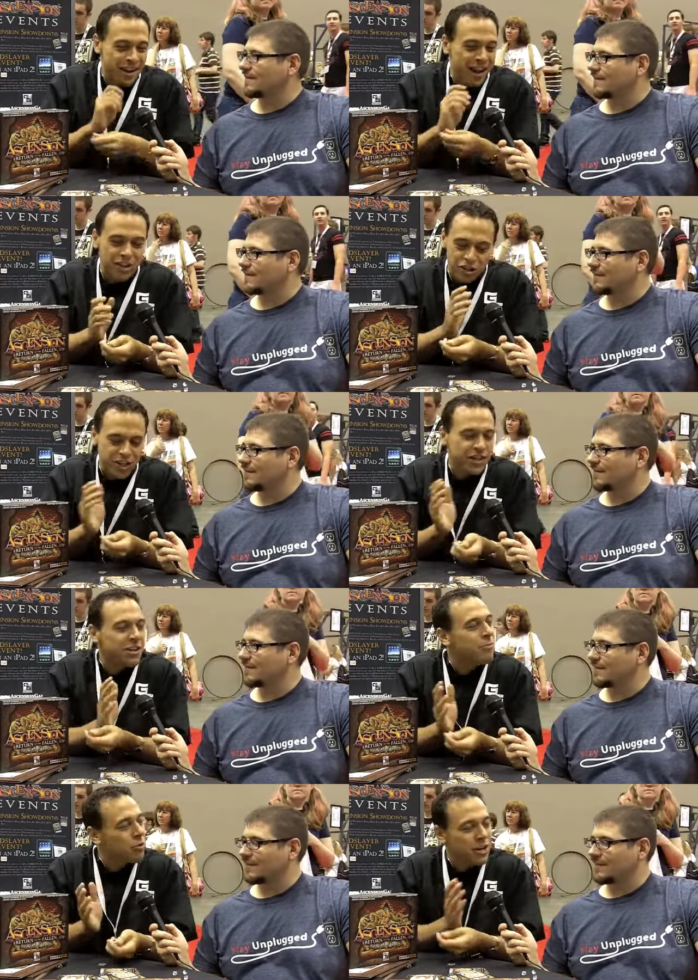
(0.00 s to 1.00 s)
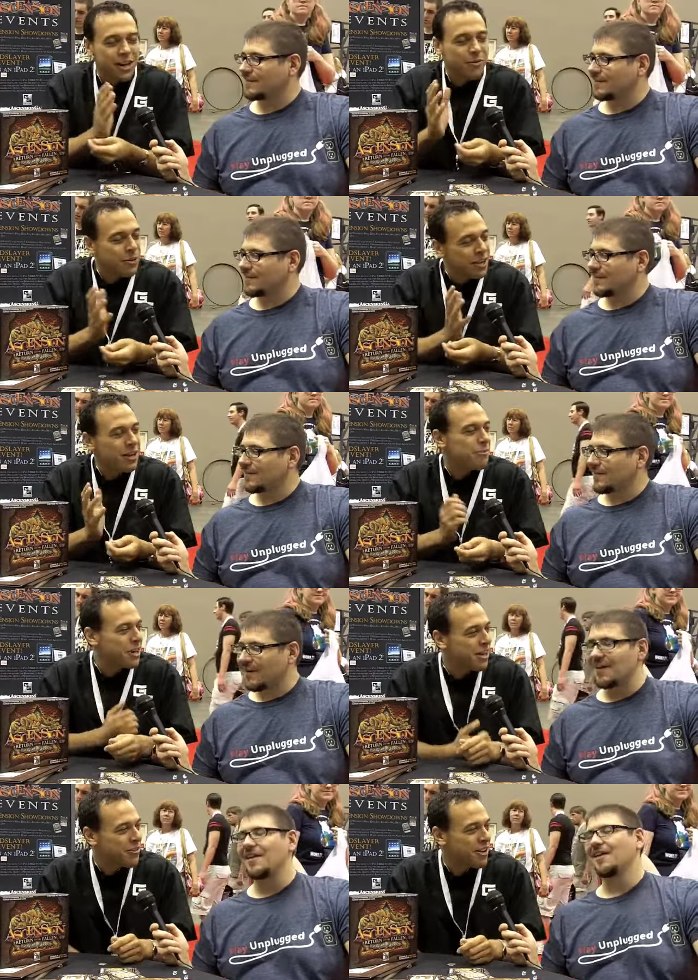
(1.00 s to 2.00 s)
Speaker 1: and, and it just ended up working and really coming
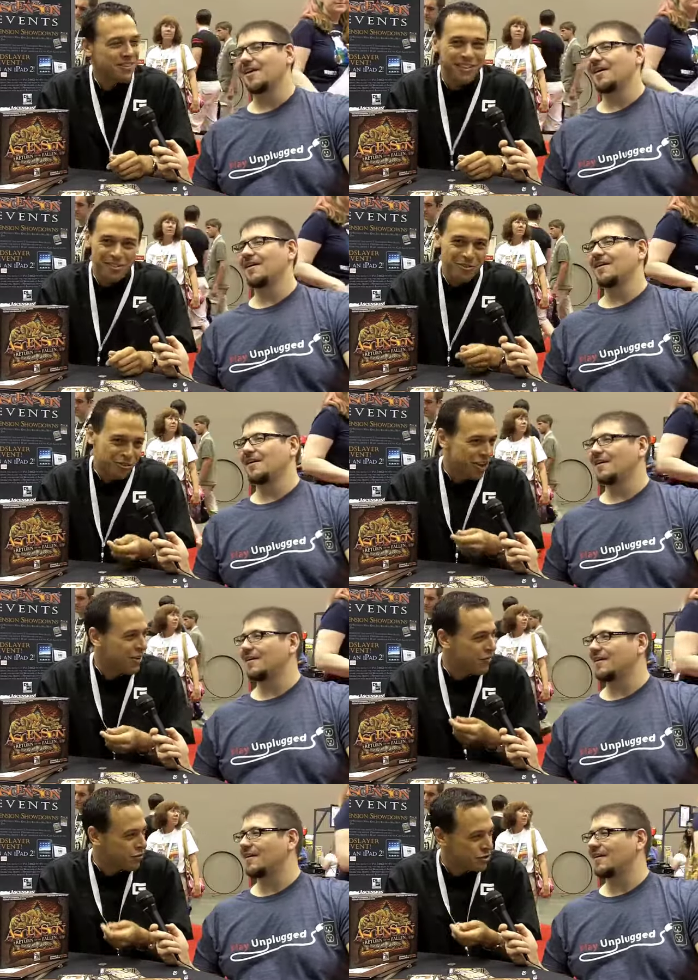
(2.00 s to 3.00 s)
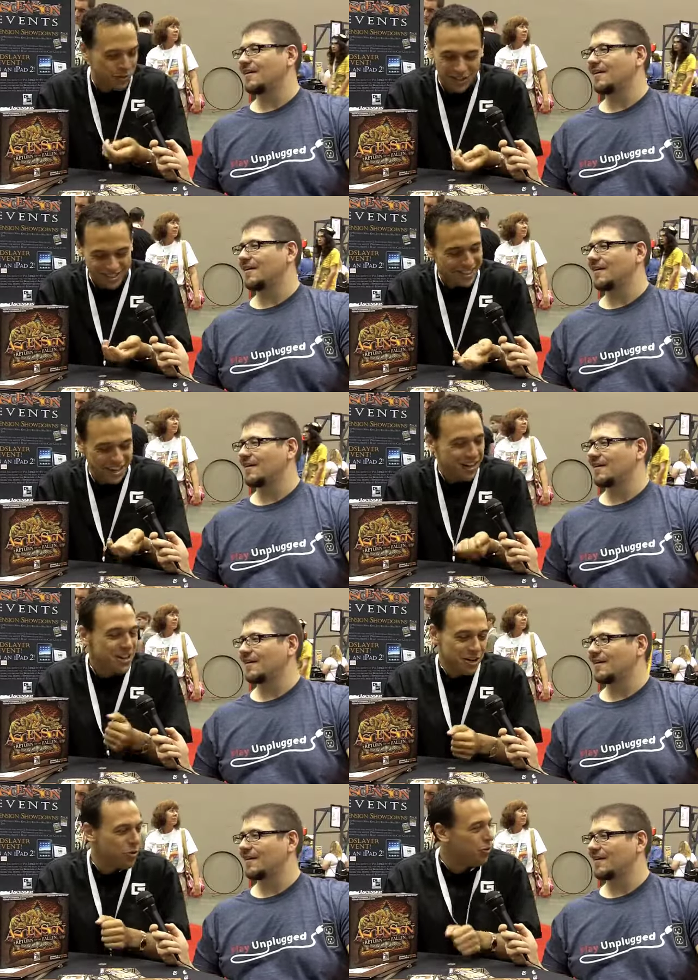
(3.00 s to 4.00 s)
together nicely. So it was just kind of fortuitous, like
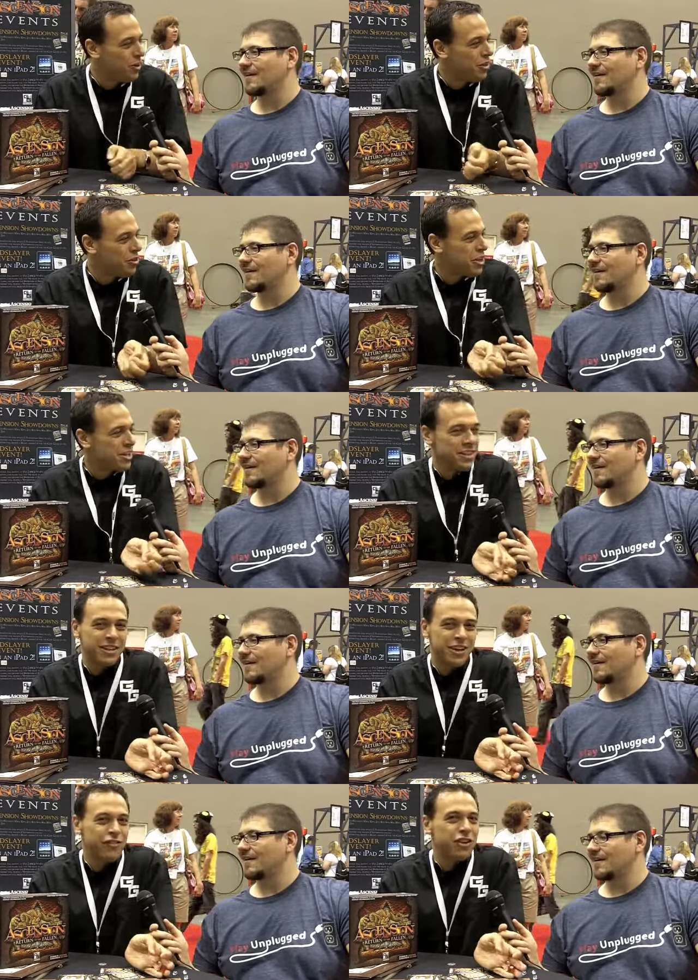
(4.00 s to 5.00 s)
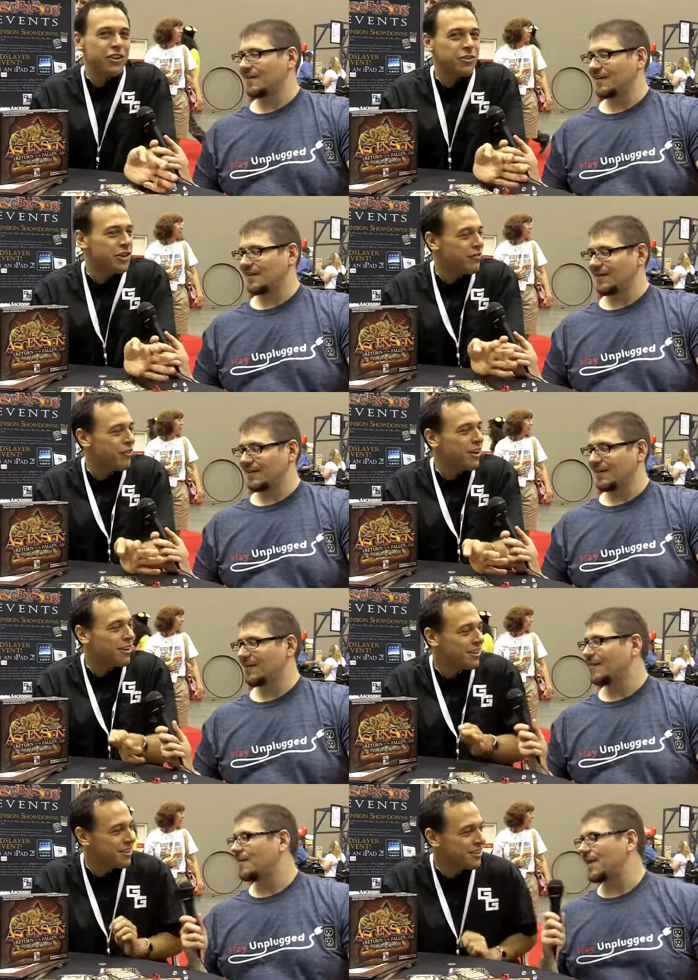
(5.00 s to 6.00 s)
cool little thing that gives it a unique
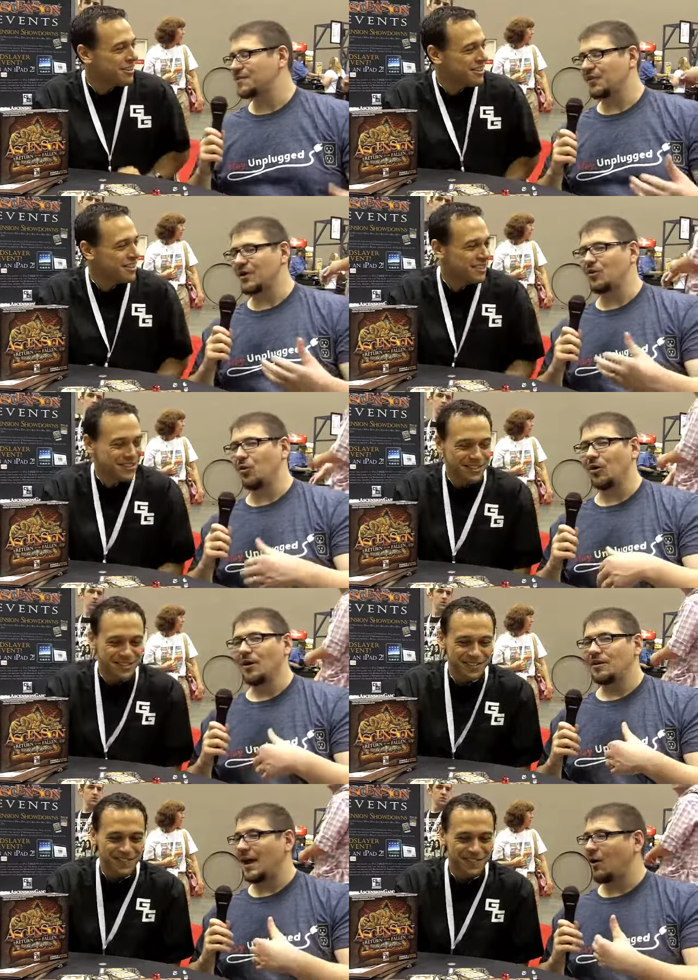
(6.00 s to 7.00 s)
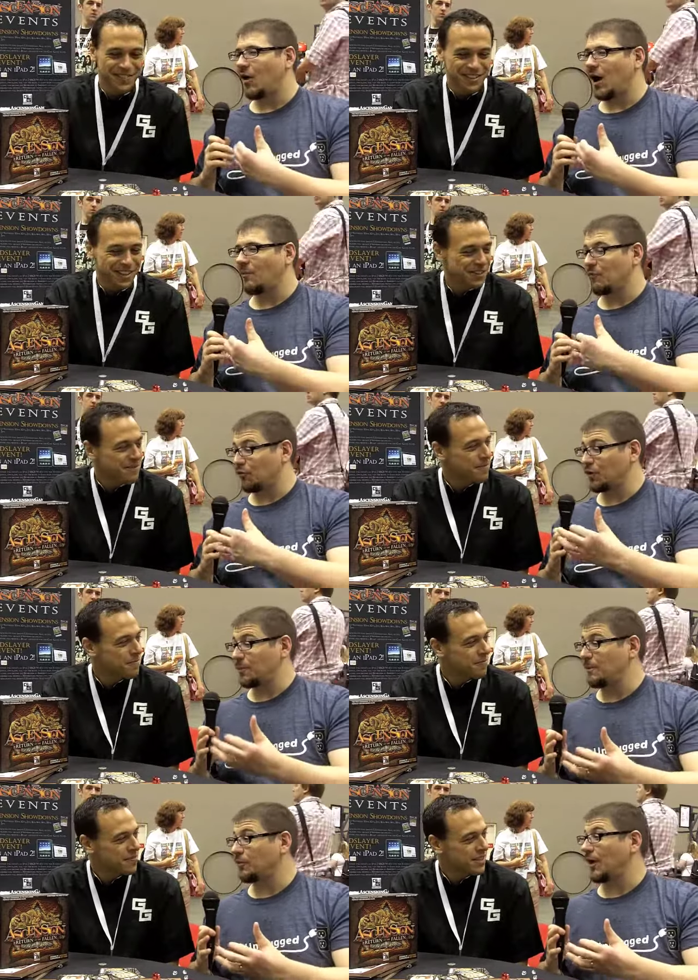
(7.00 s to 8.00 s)
flair.
Speaker 2: That's very cool. Now, um, for the
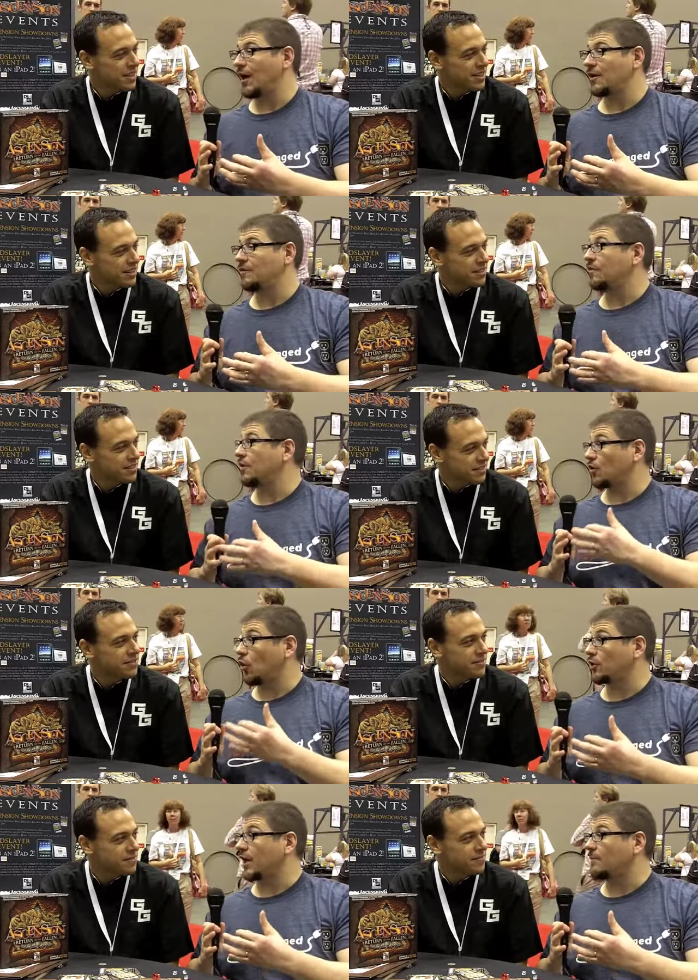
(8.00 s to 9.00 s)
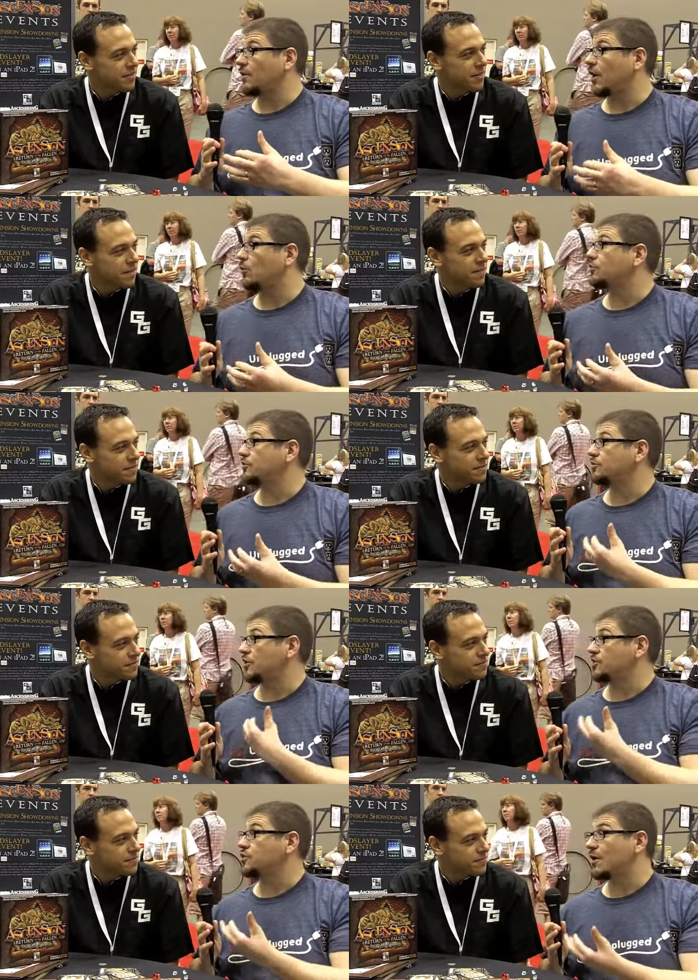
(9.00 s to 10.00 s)
people not in the card game know,
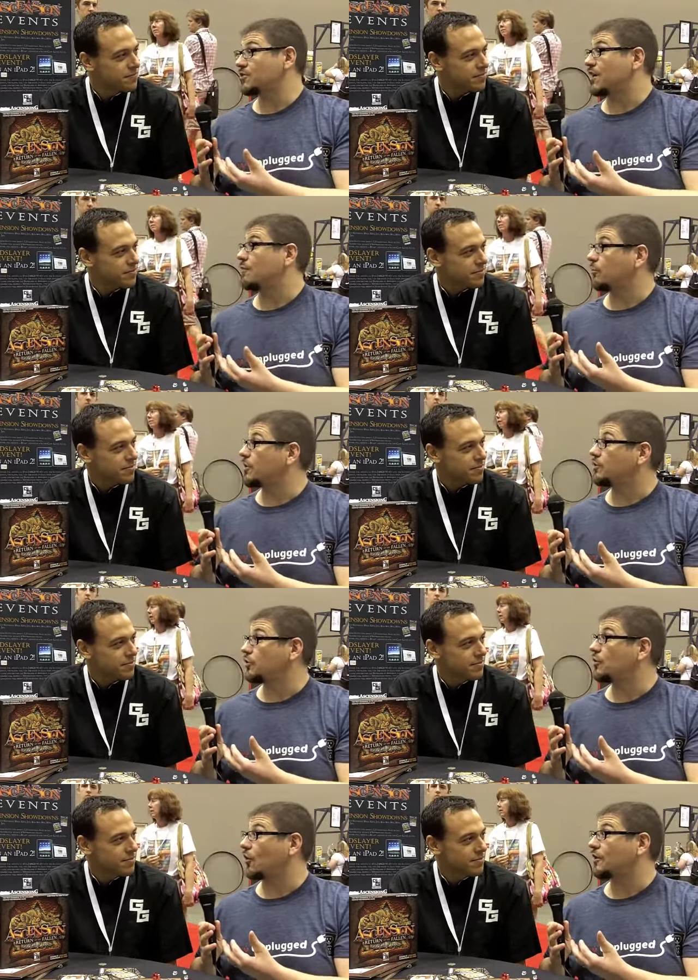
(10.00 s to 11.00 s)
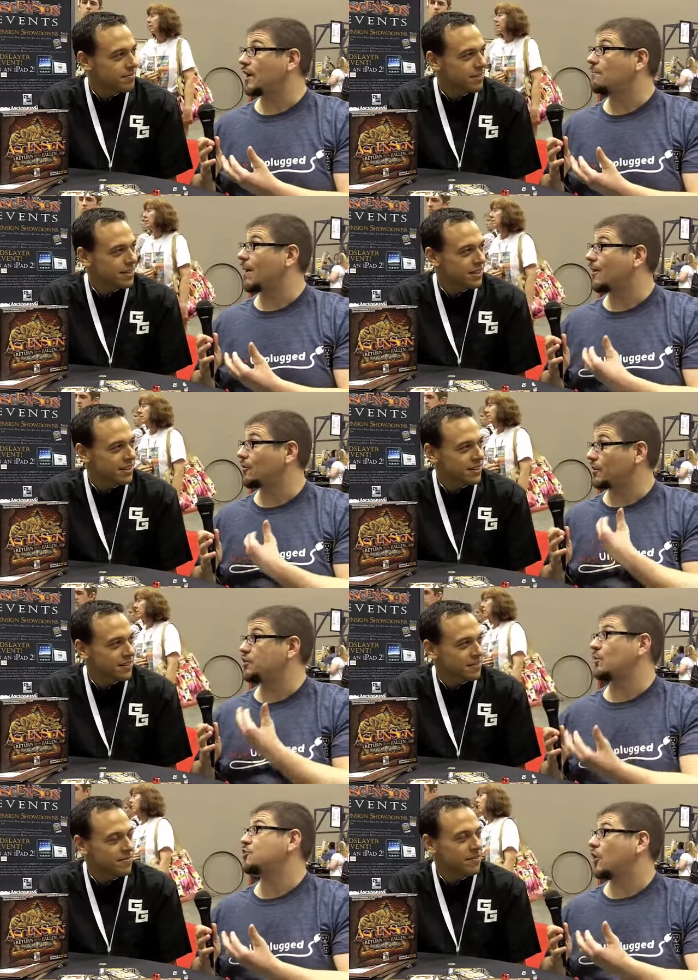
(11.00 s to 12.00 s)
Justin, you actually have a pretty good card game pedigree. Do you want